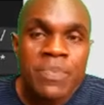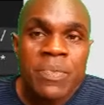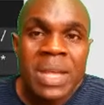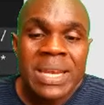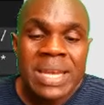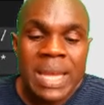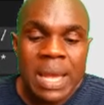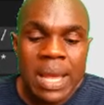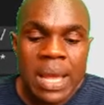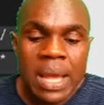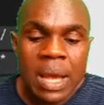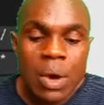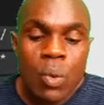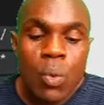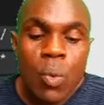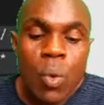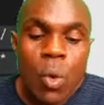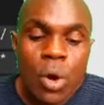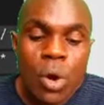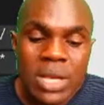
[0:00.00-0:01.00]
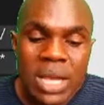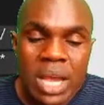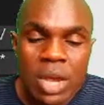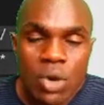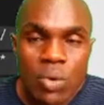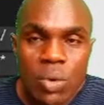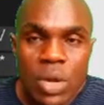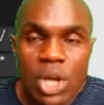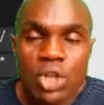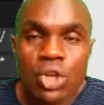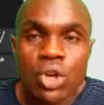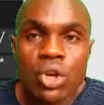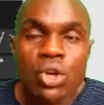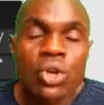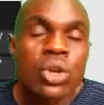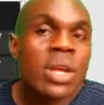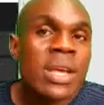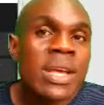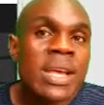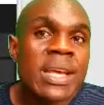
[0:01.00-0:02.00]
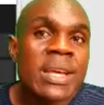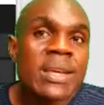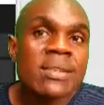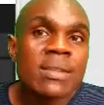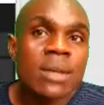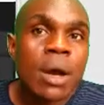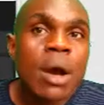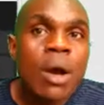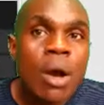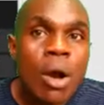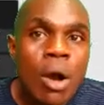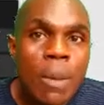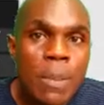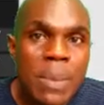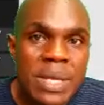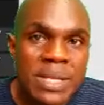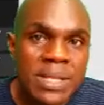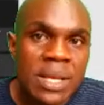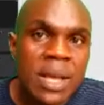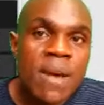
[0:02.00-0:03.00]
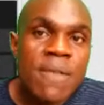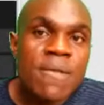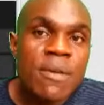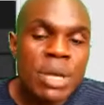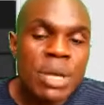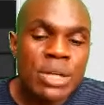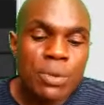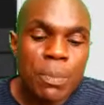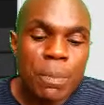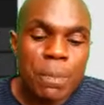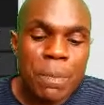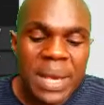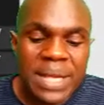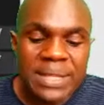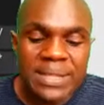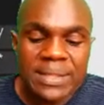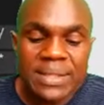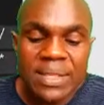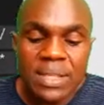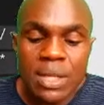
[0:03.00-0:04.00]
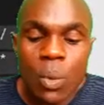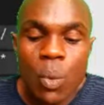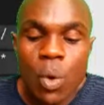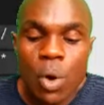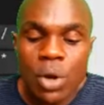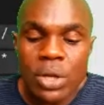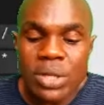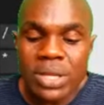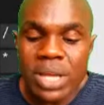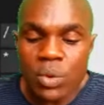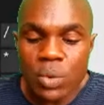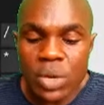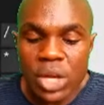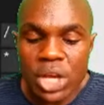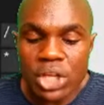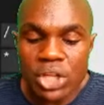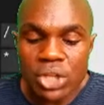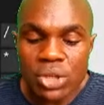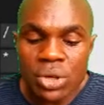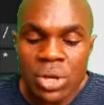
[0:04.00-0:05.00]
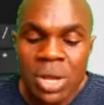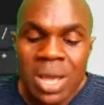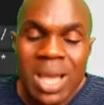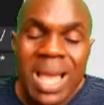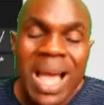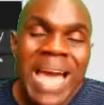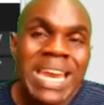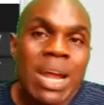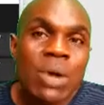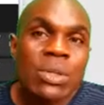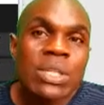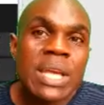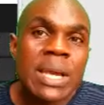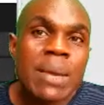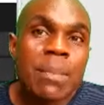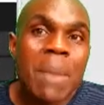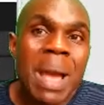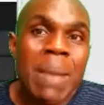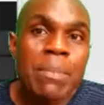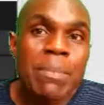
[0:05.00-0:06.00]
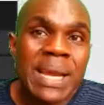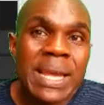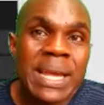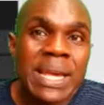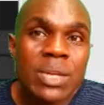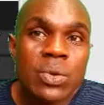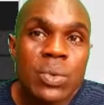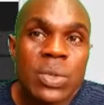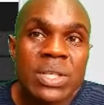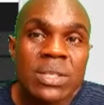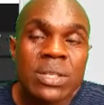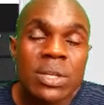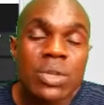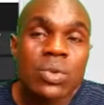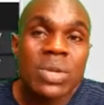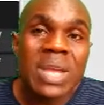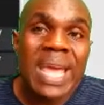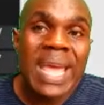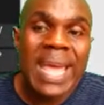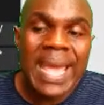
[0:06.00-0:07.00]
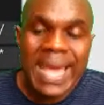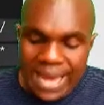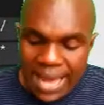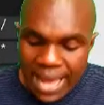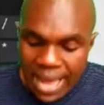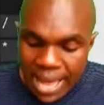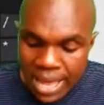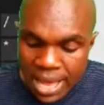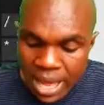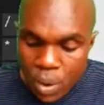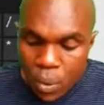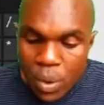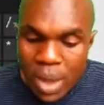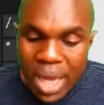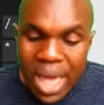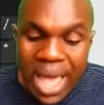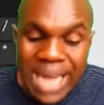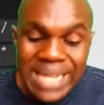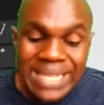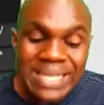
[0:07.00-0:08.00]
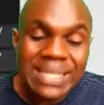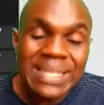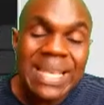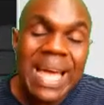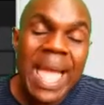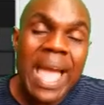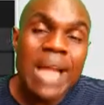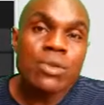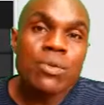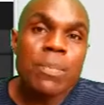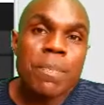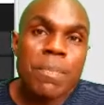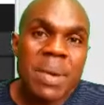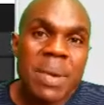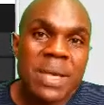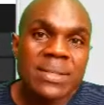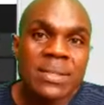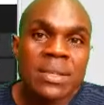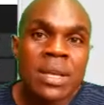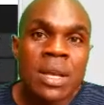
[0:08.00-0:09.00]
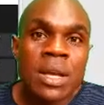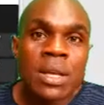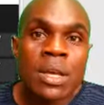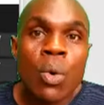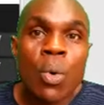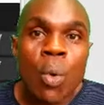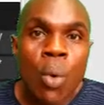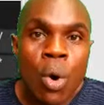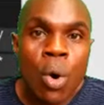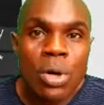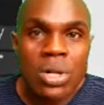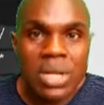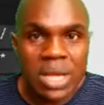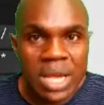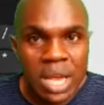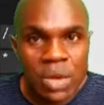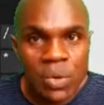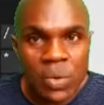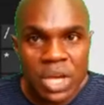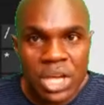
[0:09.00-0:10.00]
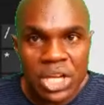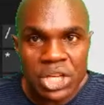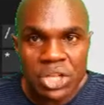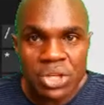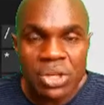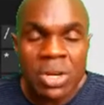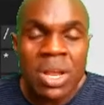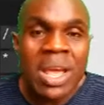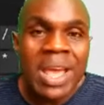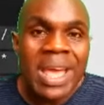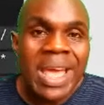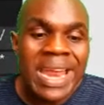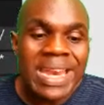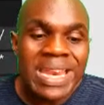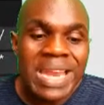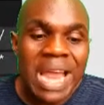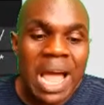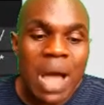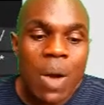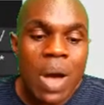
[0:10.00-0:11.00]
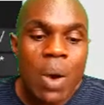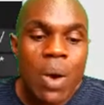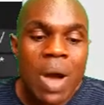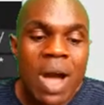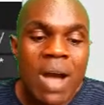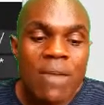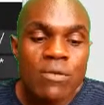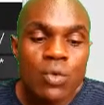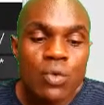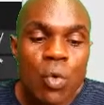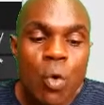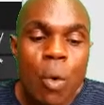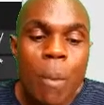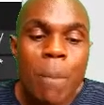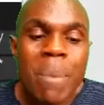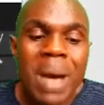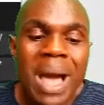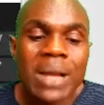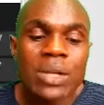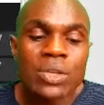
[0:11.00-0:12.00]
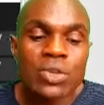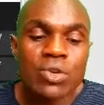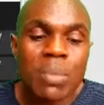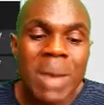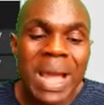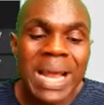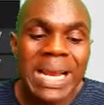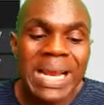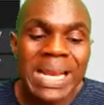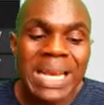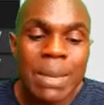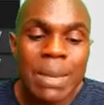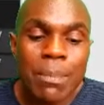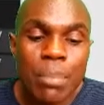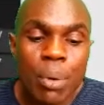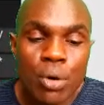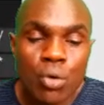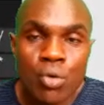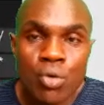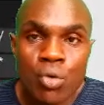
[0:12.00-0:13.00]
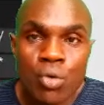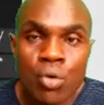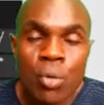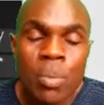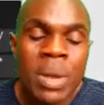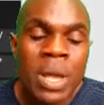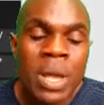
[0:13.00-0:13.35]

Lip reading: the word education is copied. For me to paste the word education, I now take my blinking cursor to the area where I desire to paste the word education, and now I'll have to go back to my clipboard group